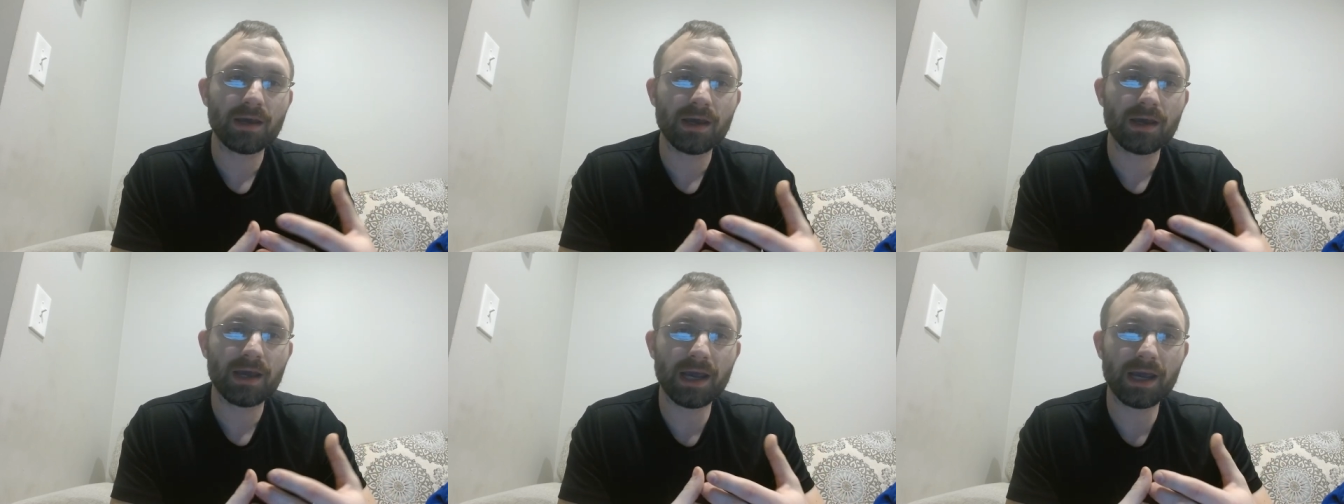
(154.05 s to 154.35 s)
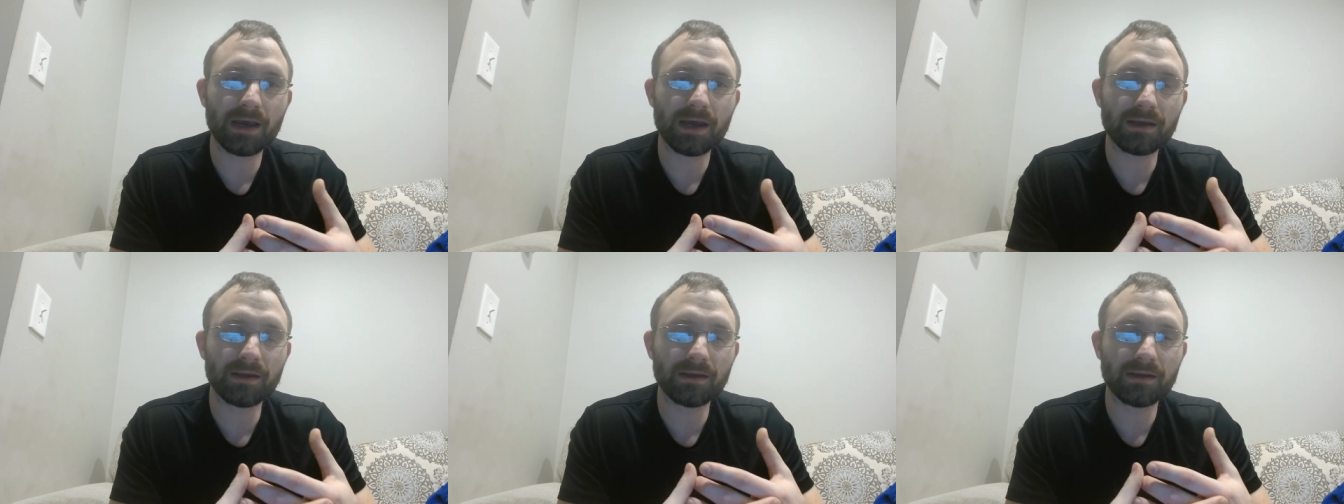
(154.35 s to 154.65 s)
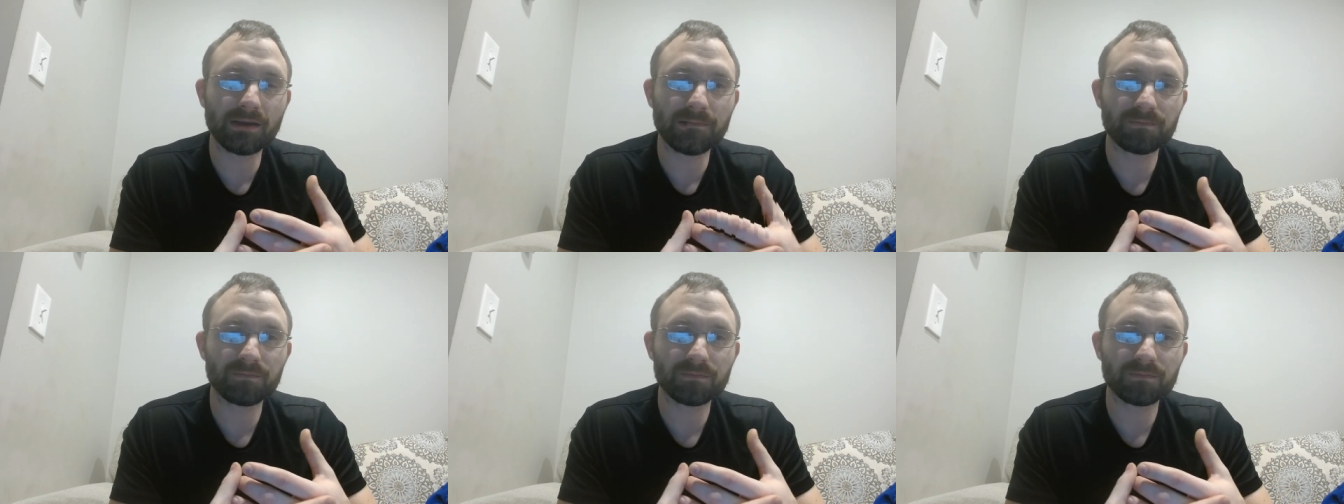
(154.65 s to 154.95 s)

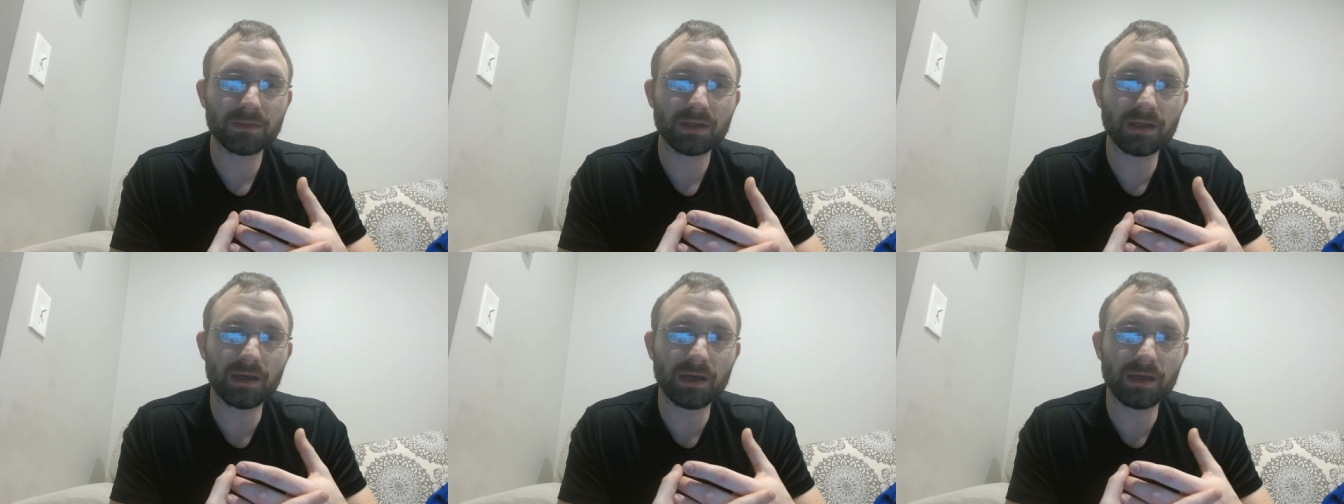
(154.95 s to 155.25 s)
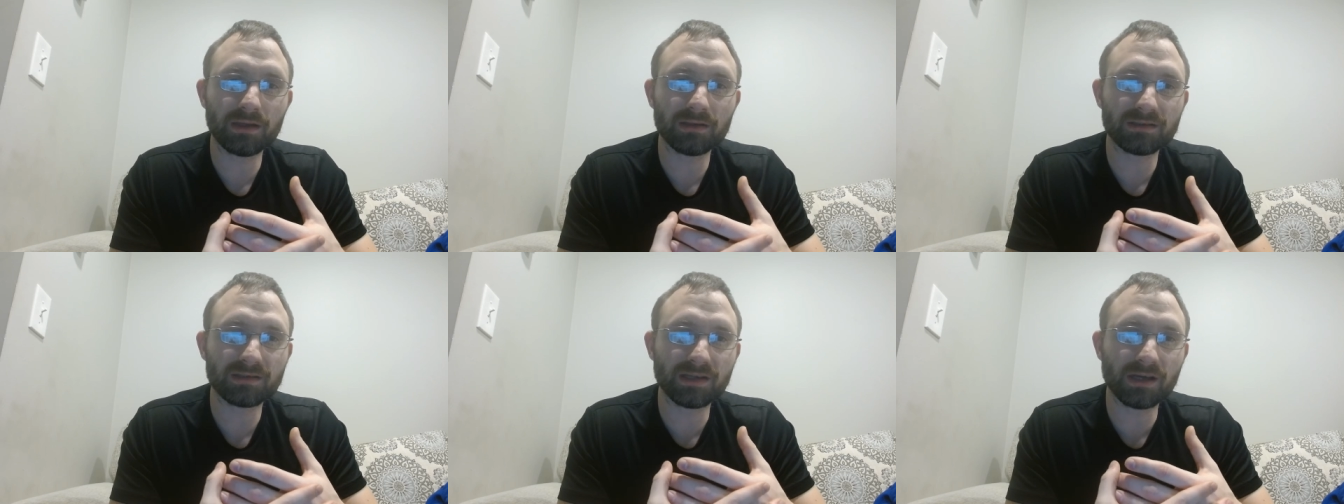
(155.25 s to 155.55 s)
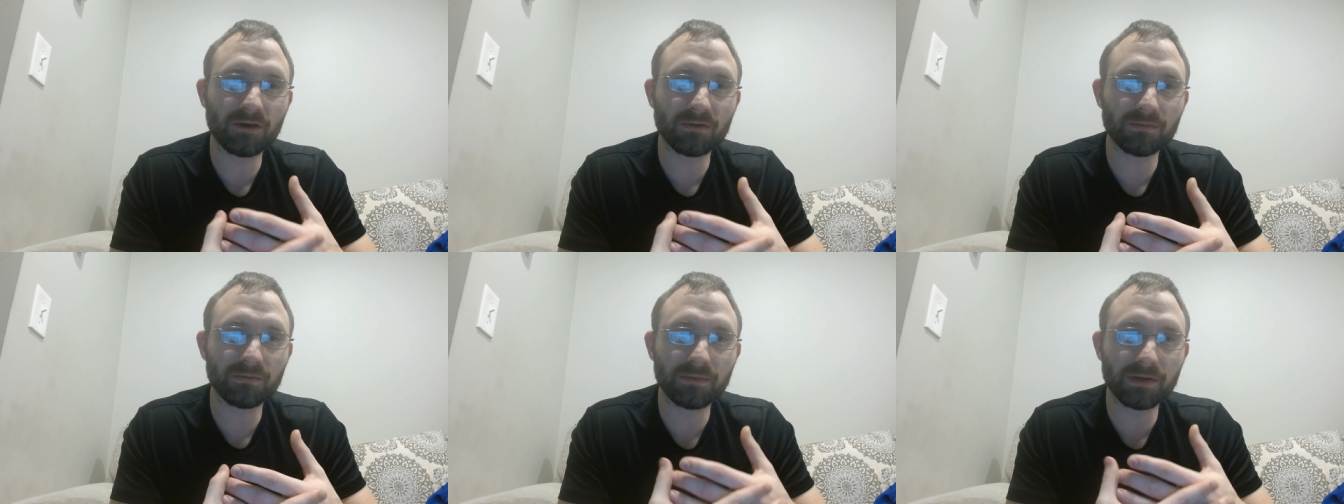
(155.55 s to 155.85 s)
and it's
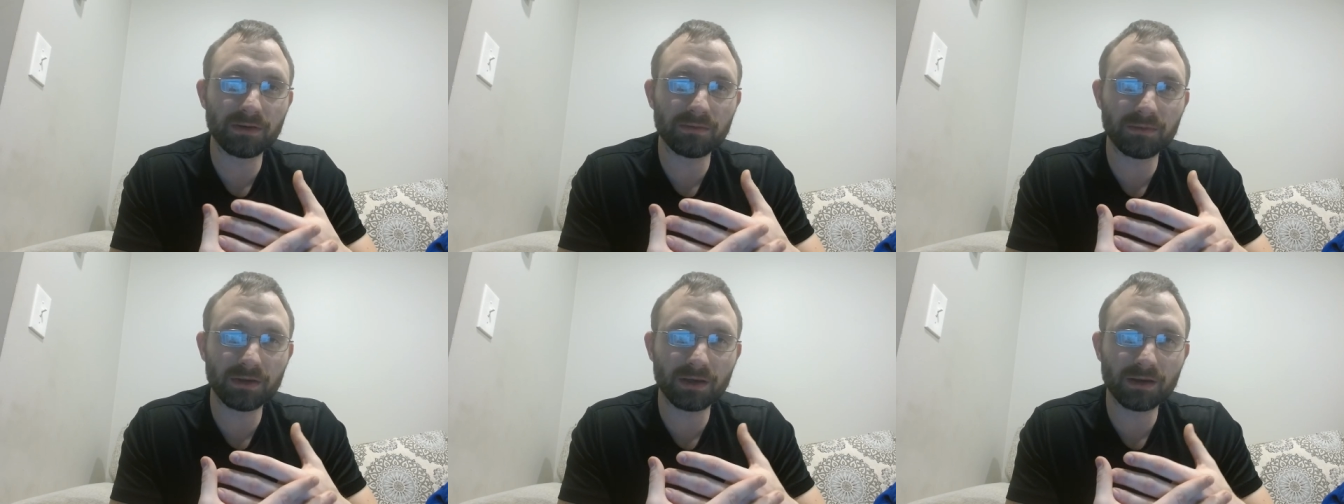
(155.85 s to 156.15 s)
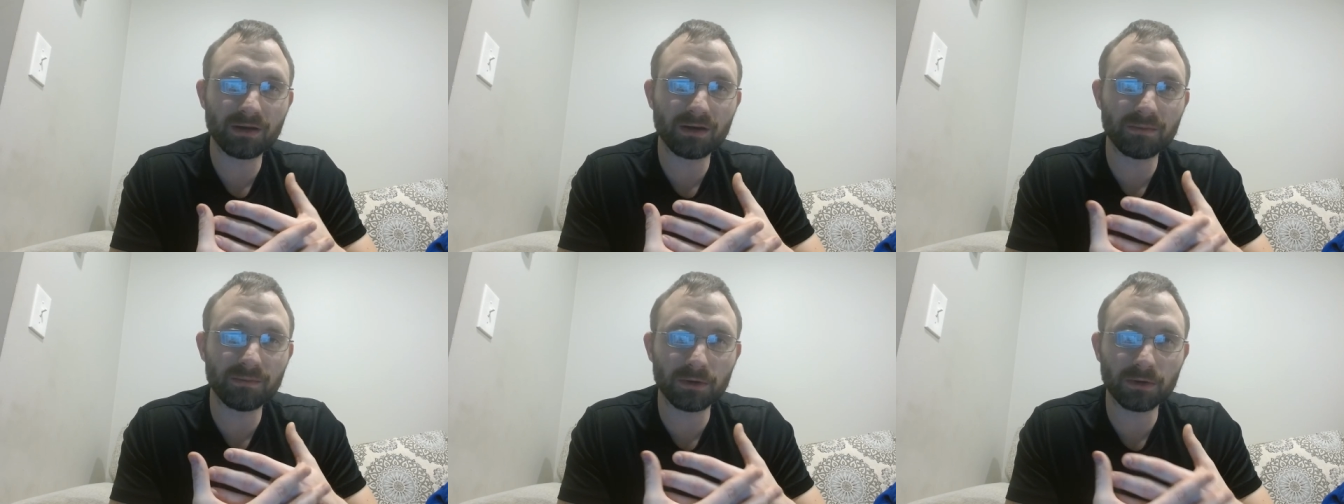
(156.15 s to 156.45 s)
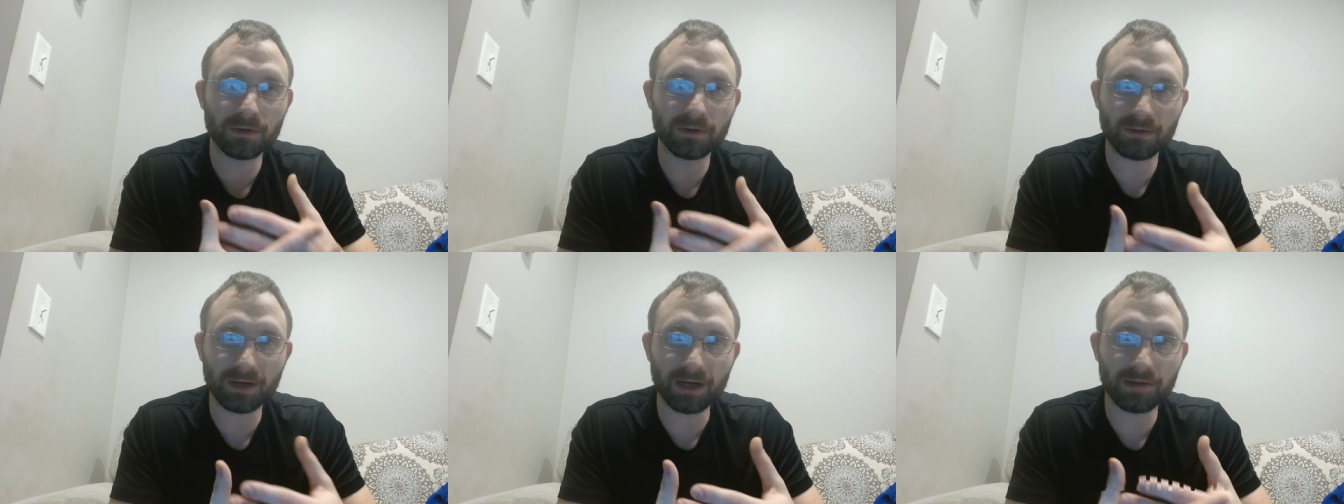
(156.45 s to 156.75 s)
helped me become more
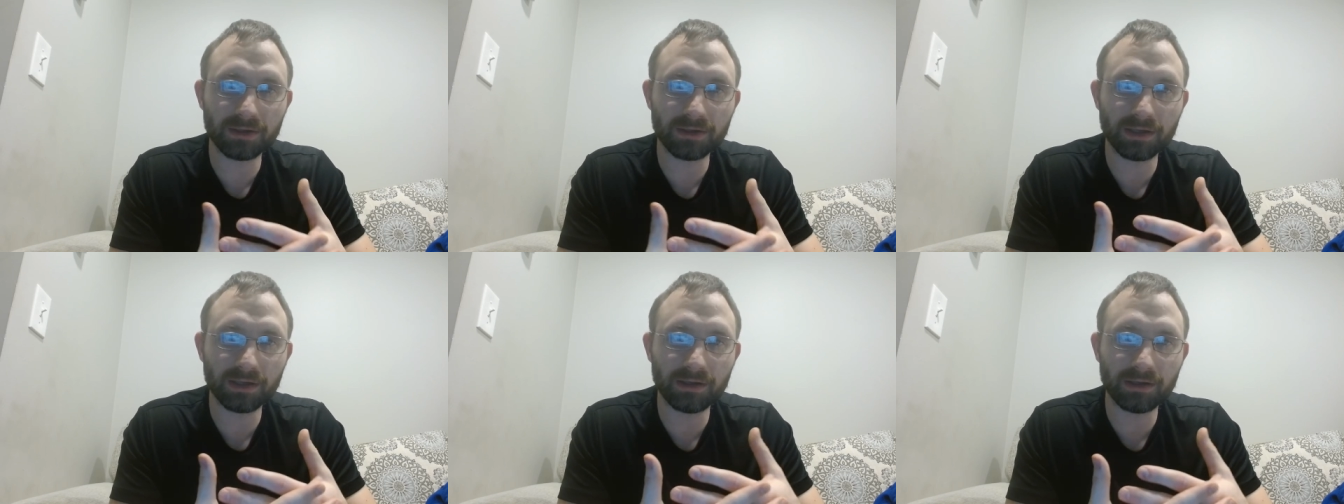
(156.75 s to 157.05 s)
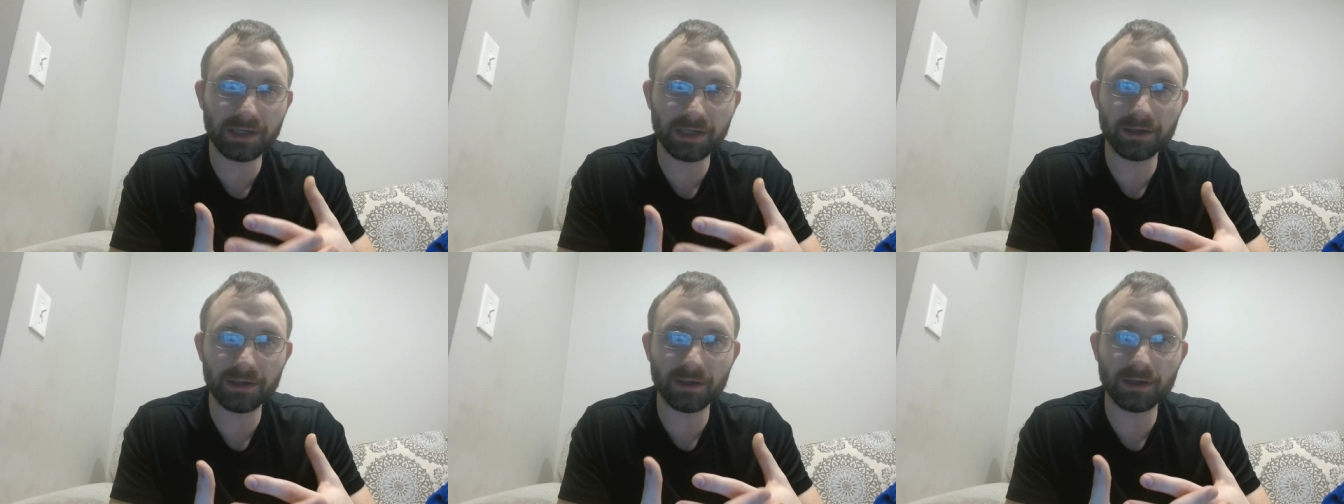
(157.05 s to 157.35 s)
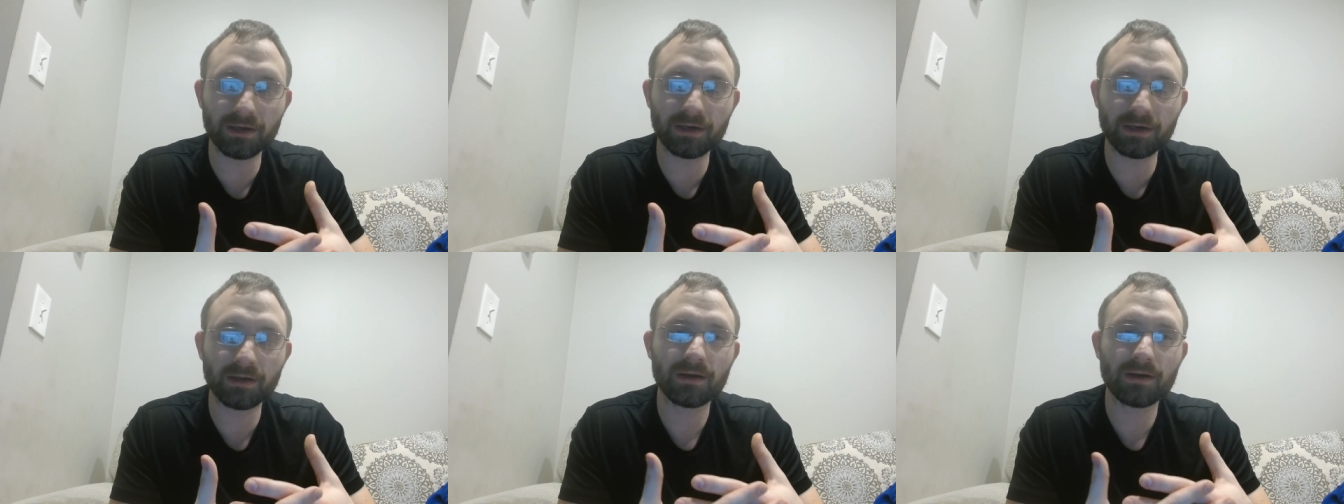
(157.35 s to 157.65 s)
grounded
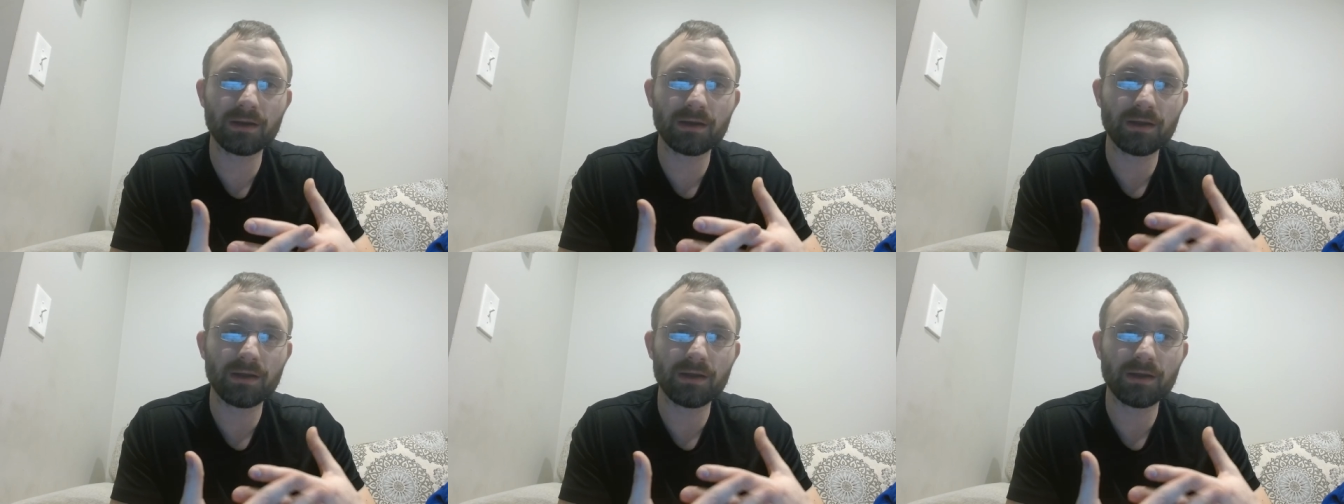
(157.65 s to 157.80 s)
here